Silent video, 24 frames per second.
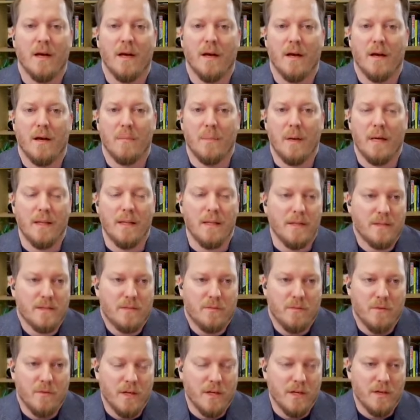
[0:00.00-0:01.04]
Um, and
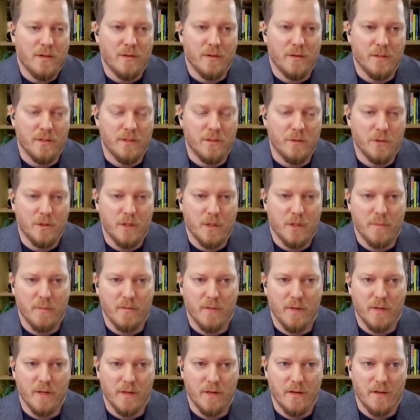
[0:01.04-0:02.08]
this vehicle, this new
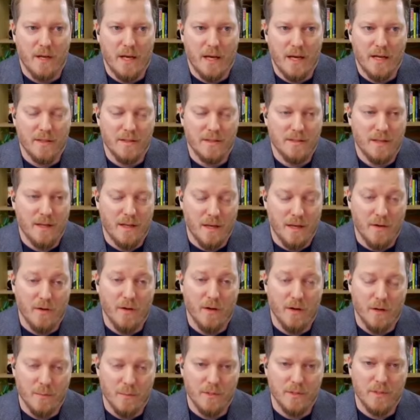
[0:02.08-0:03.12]
Shepard vehicle, has an
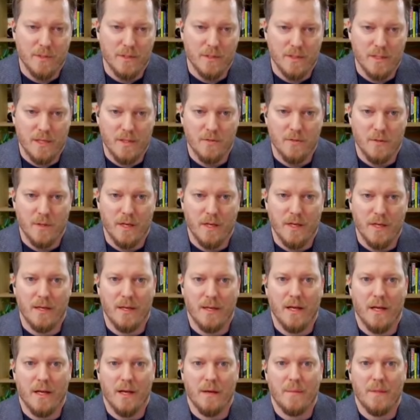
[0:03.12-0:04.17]
incredible success
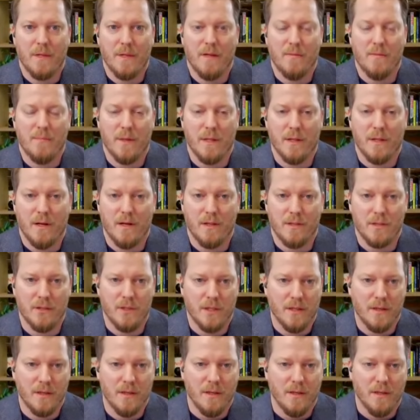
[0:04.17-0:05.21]
rate, um, and they've been
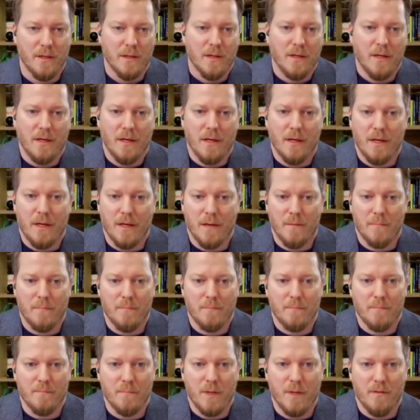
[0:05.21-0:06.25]
launching.
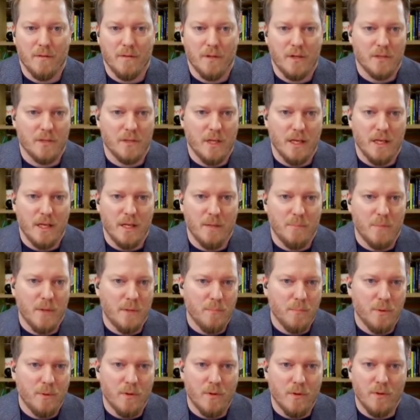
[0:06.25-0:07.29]
Um, they've launched 80
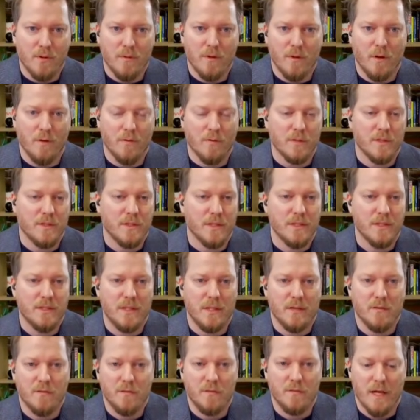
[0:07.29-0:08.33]
people, over
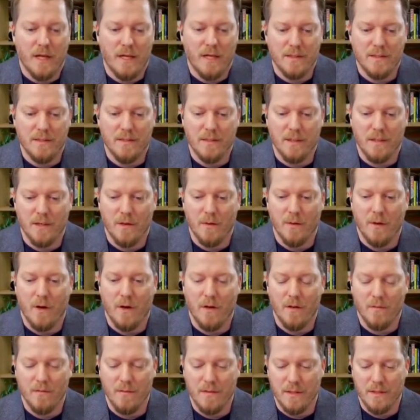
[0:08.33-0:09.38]
16 flights. You know,
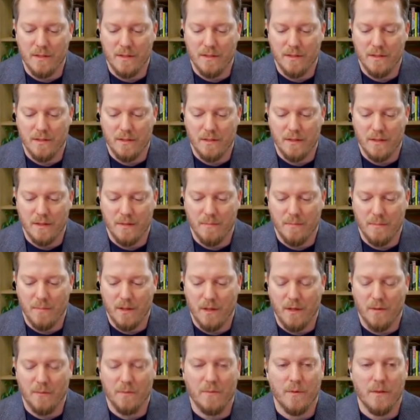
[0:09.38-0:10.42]
all of these. Um,
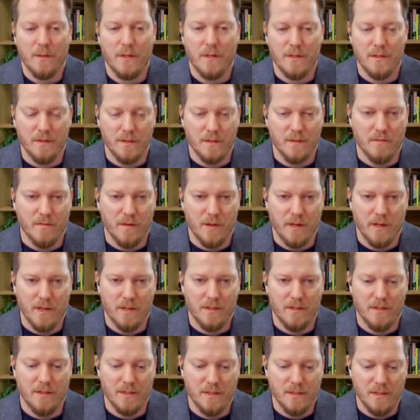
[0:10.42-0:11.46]
you know, this is a
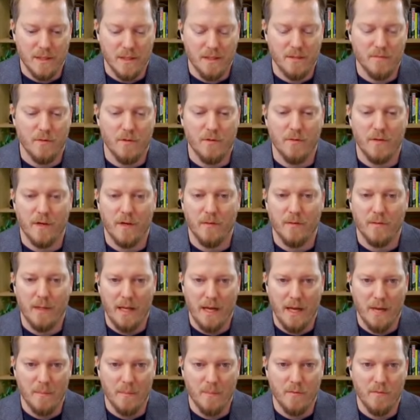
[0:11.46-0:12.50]
very successful, very
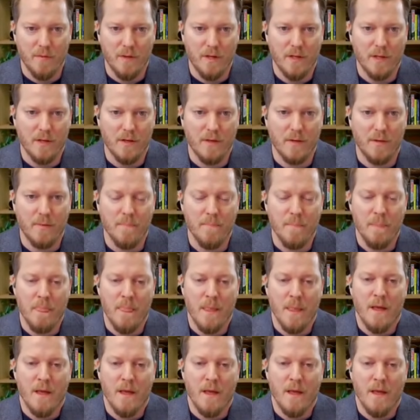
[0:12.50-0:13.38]
reliable vehicle.